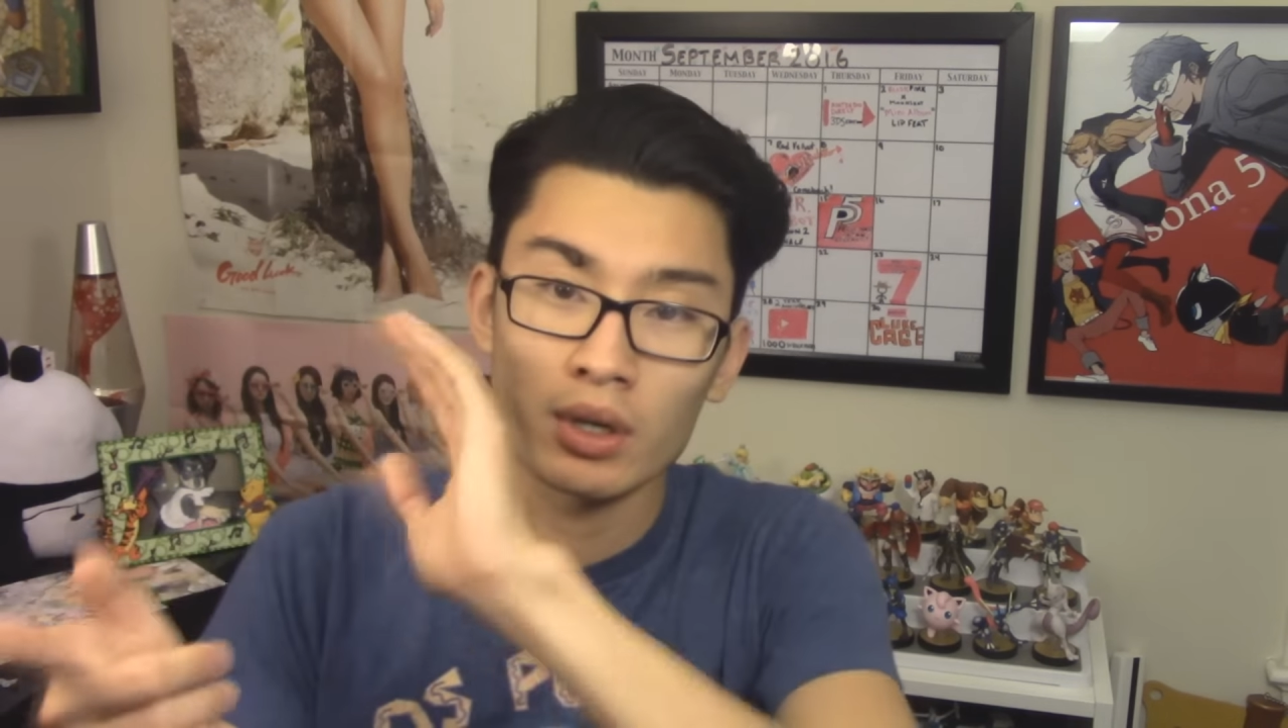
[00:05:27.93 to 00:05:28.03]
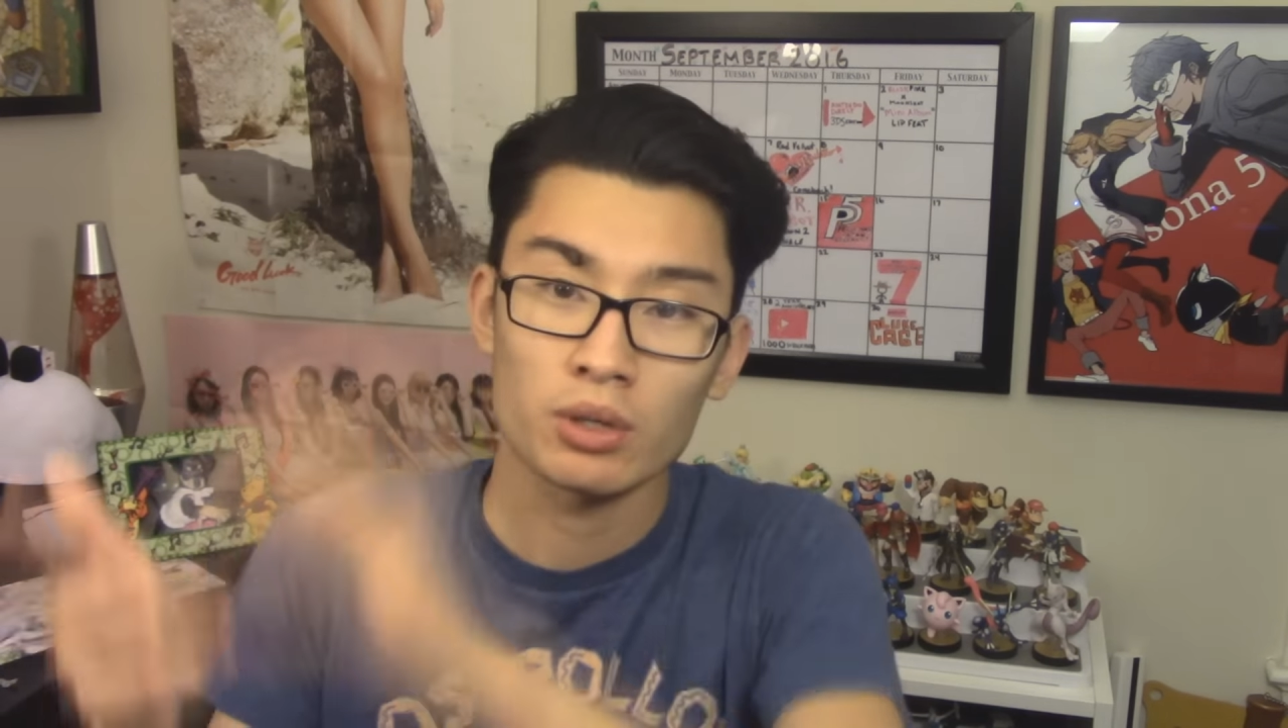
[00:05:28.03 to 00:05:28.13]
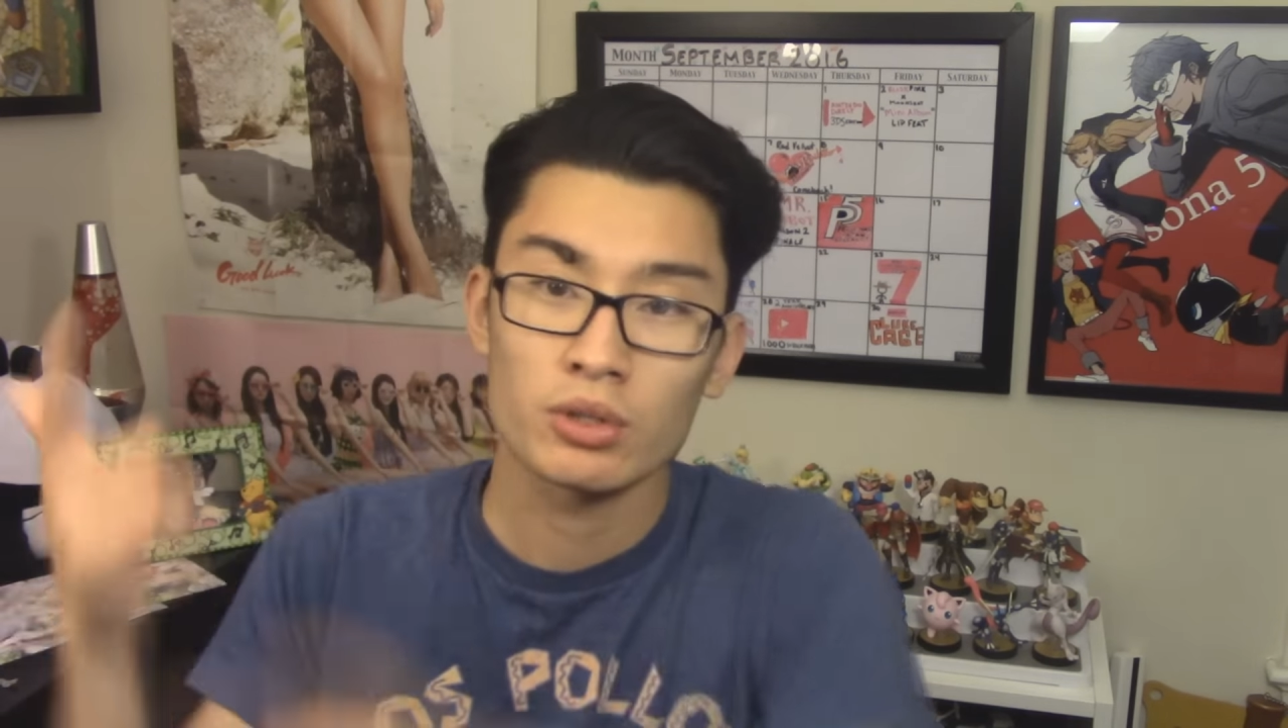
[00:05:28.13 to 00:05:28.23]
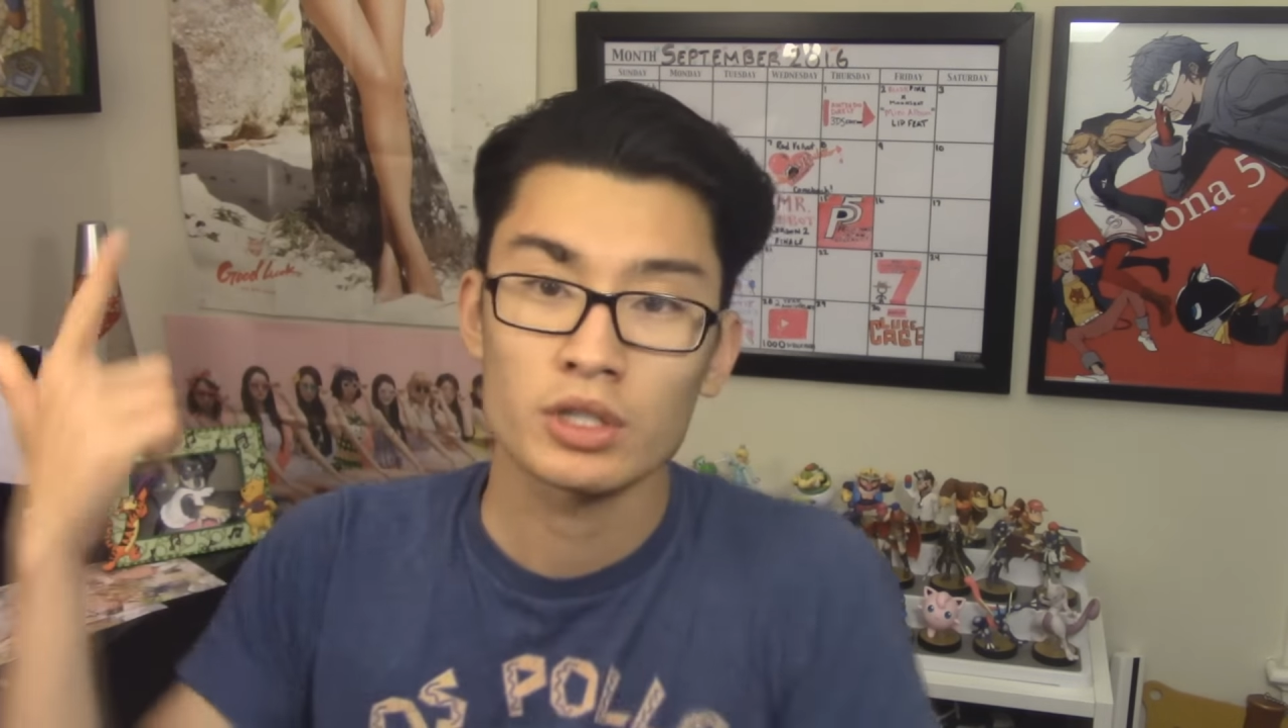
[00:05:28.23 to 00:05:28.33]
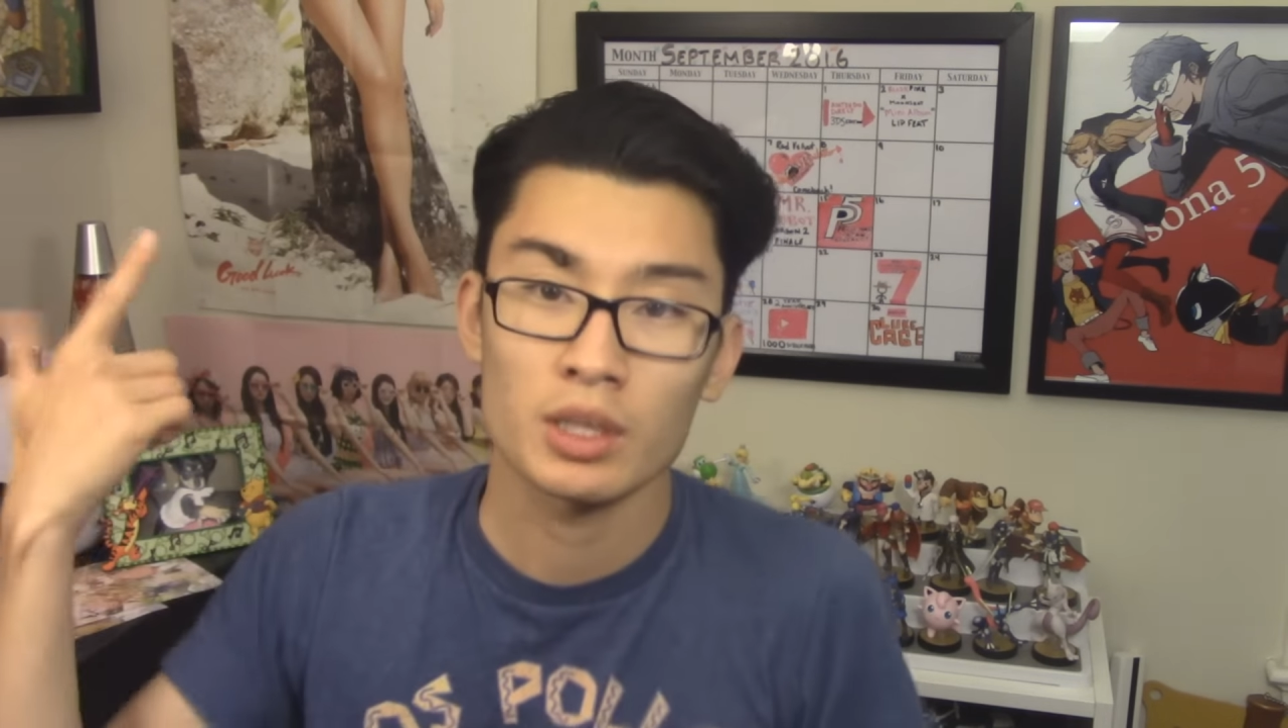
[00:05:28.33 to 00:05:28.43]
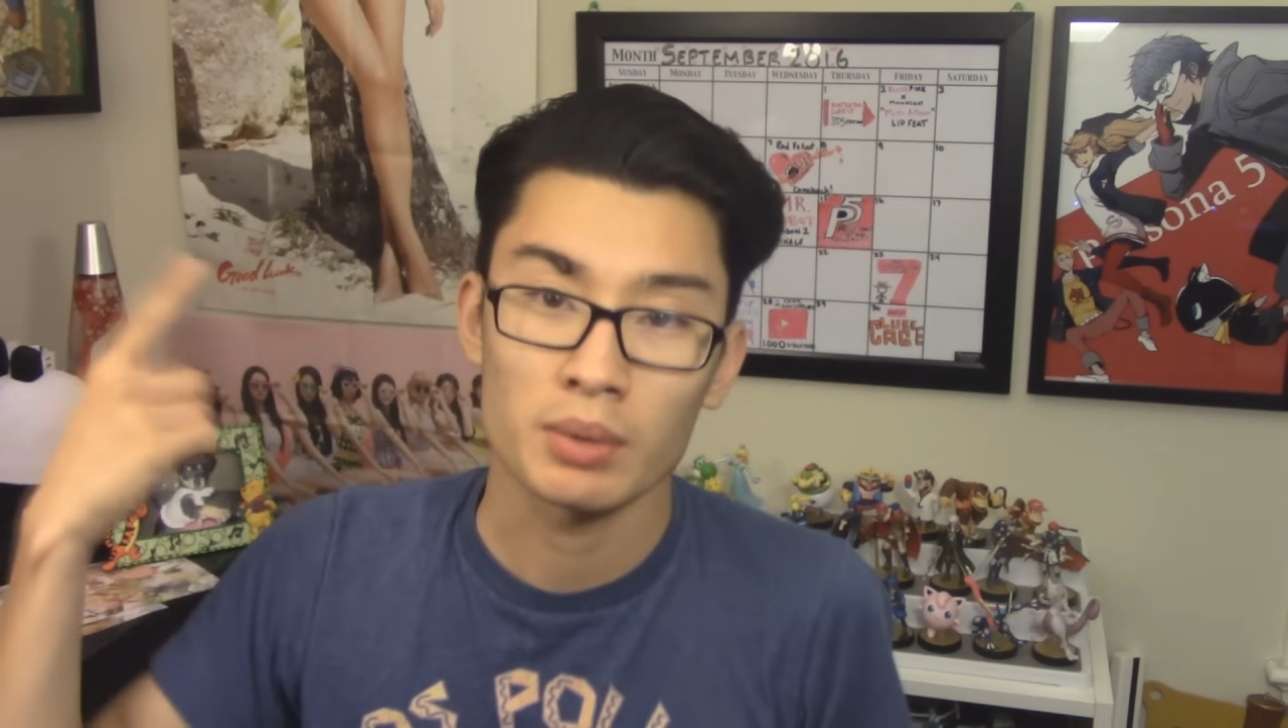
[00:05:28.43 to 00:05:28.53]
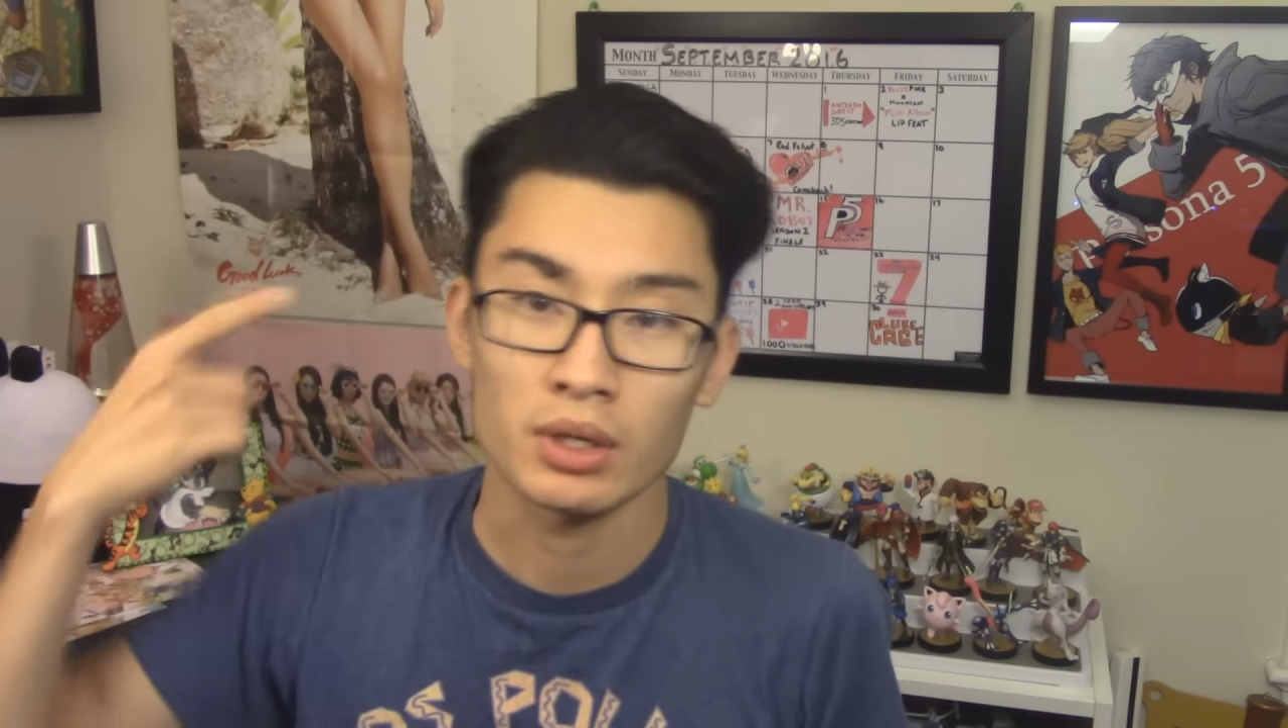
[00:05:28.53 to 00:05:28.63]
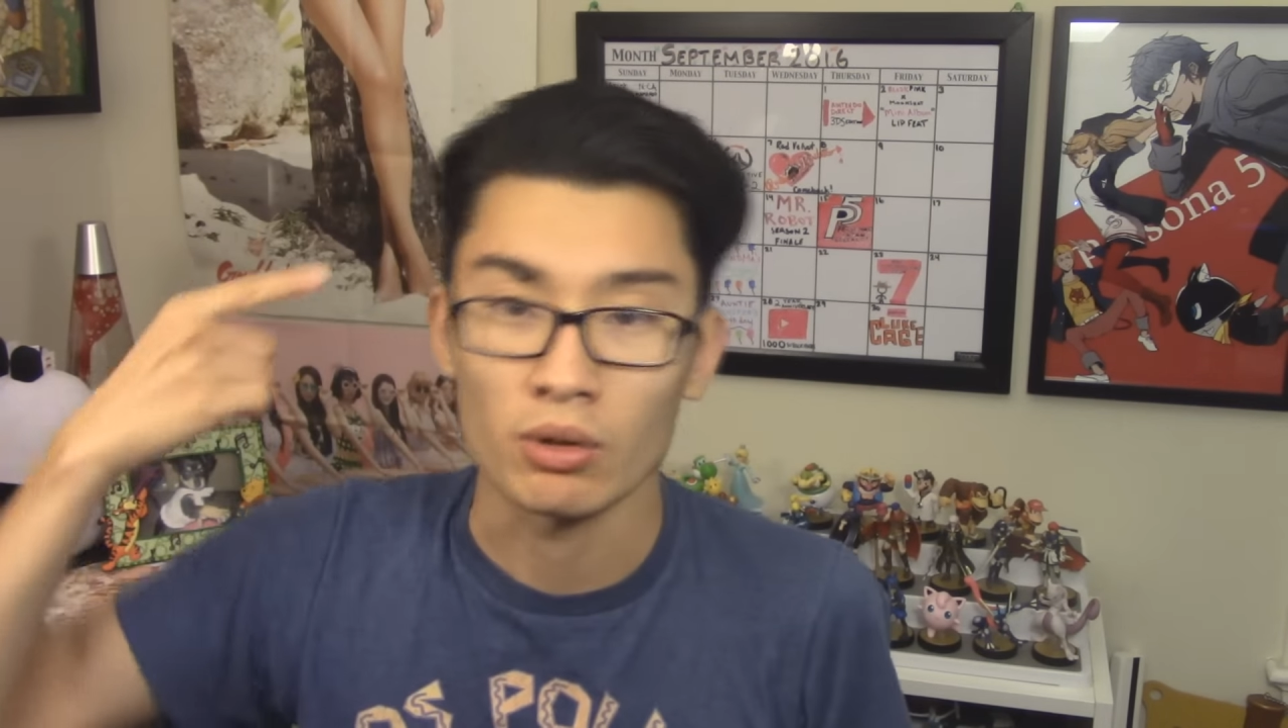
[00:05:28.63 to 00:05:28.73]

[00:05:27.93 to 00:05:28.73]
and you just keep on,